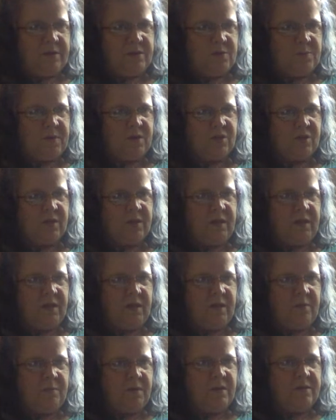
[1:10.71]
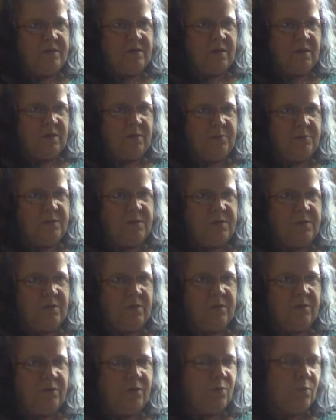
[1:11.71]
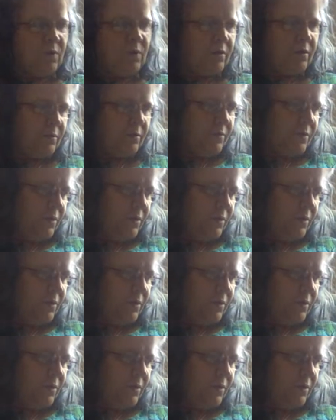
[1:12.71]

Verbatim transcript: especially any of my subs, you know you're welcome